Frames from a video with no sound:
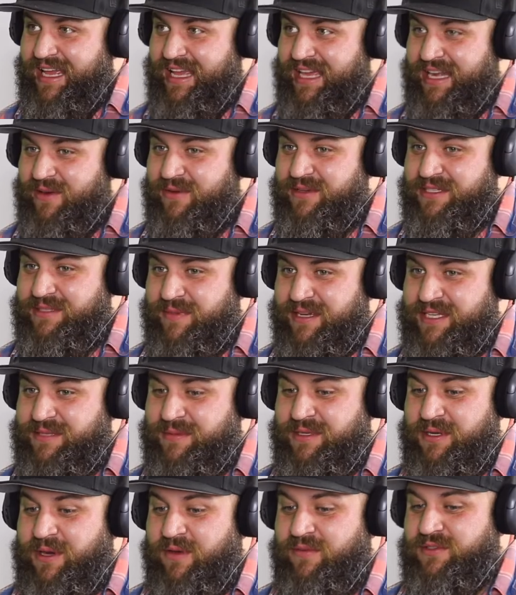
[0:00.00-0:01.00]
It always makes me
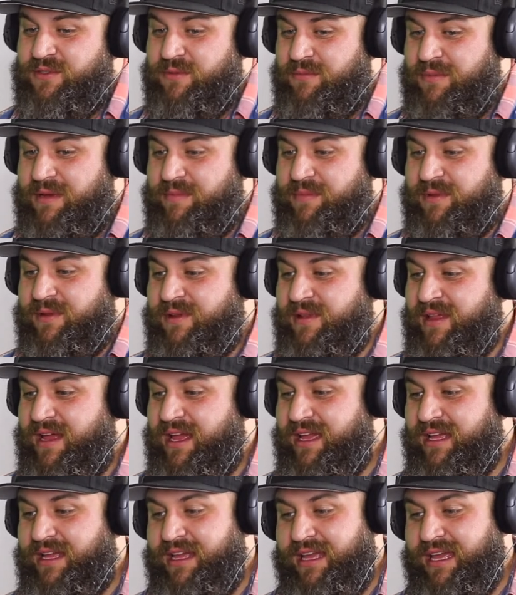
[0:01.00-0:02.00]
nervous when people are
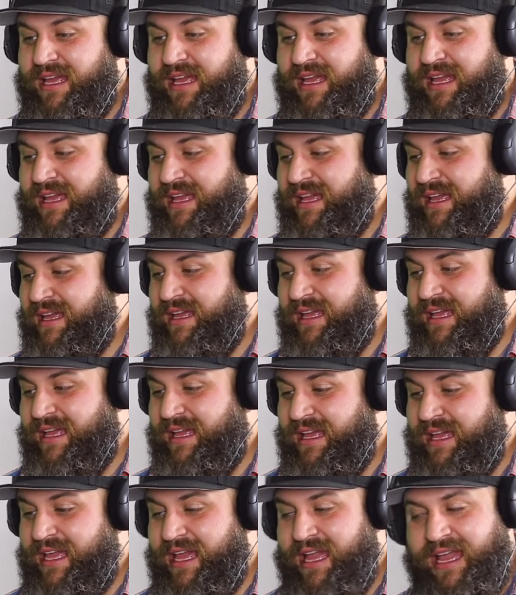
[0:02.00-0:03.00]
like,
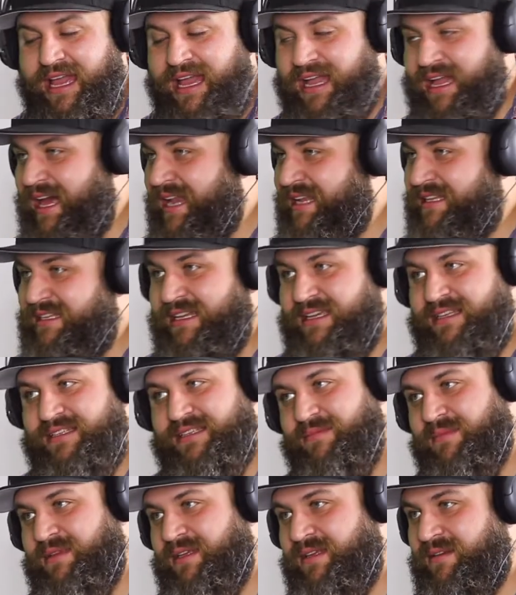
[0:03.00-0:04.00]
"Hey, I gotta tell you
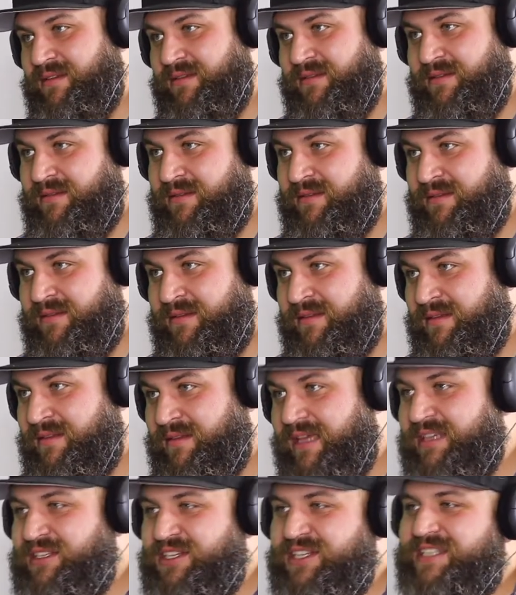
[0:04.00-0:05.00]
something."
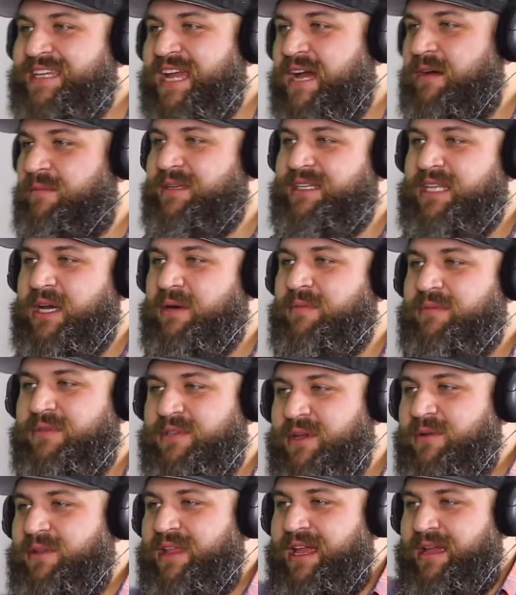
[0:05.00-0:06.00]
Like, just tell me. Yeah.
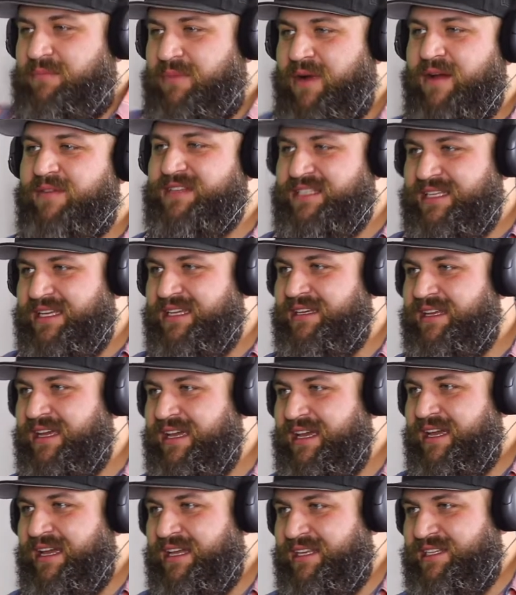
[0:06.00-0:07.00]
Don't like preface it.
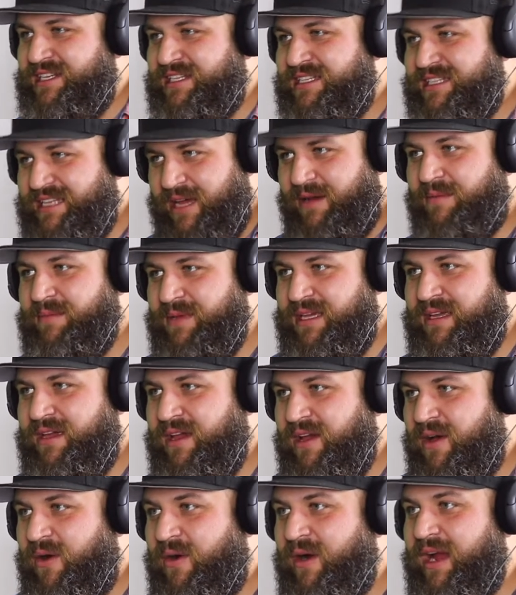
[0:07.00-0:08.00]
Yeah. Just tell me.
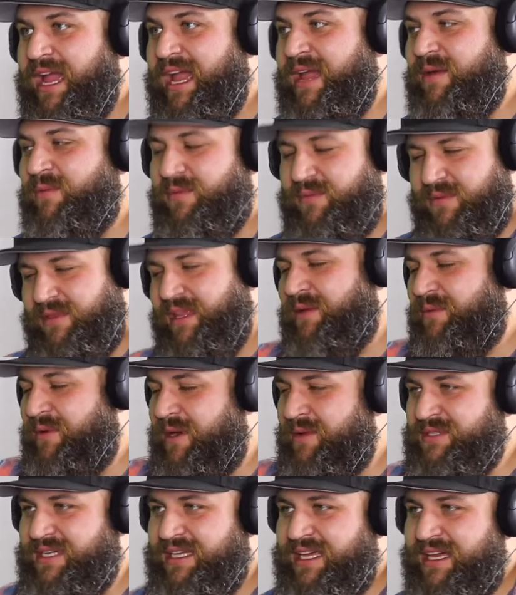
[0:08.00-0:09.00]
Or, hey, like when I
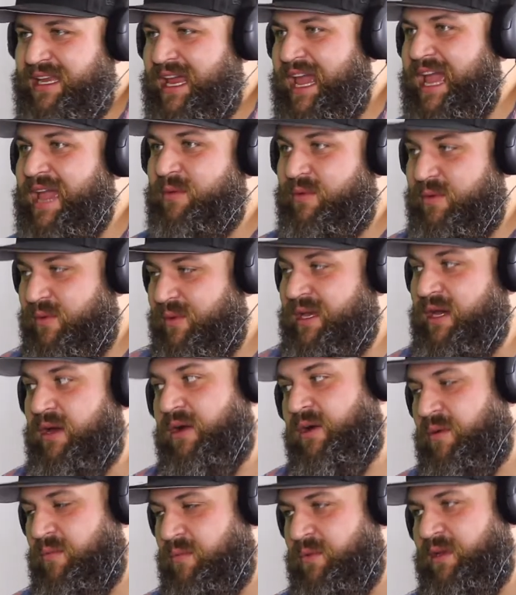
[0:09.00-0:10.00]
was a kid, hey, when we get
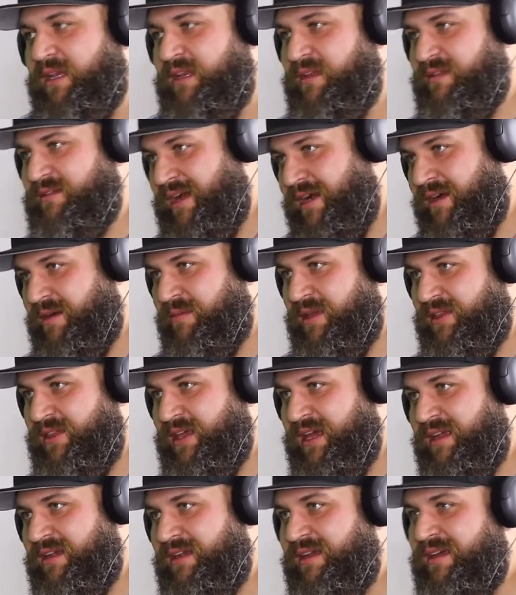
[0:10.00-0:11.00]
home, we need to talk about
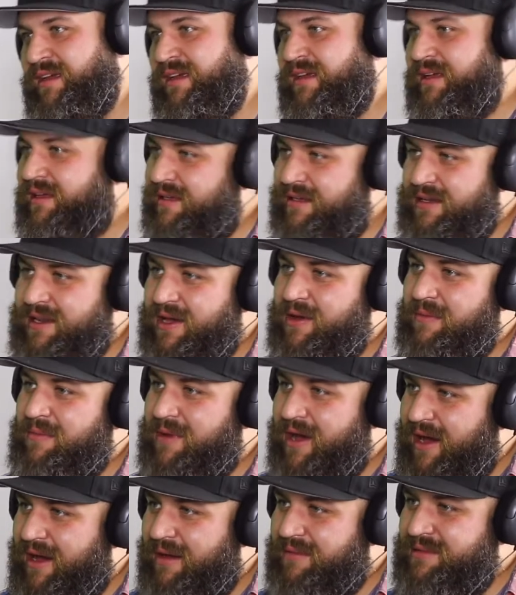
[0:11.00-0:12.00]
that. Yeah, we need to
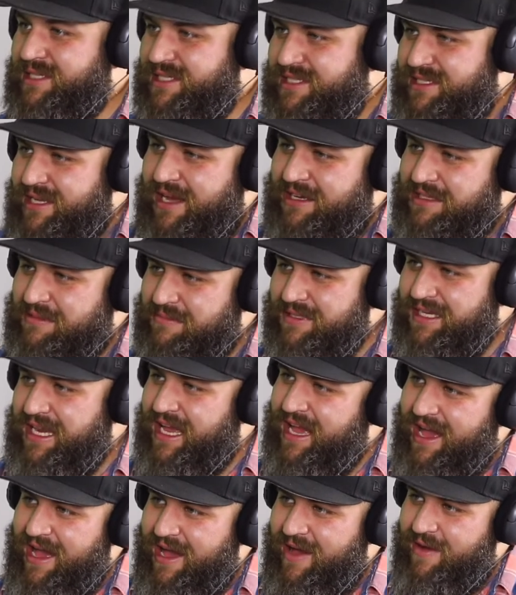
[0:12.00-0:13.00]
talk. Oh
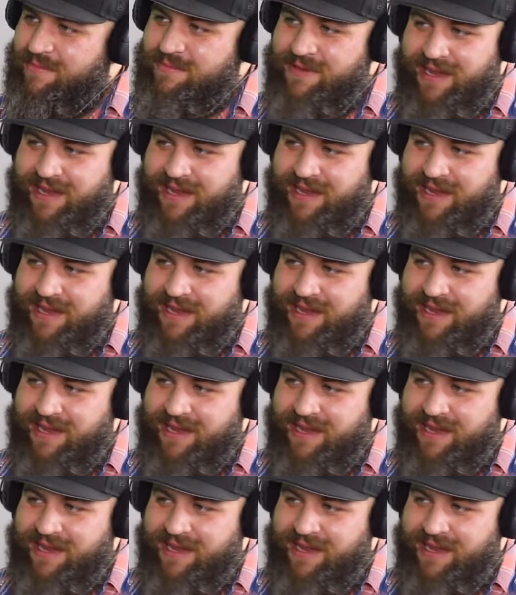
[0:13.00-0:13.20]
man. Now.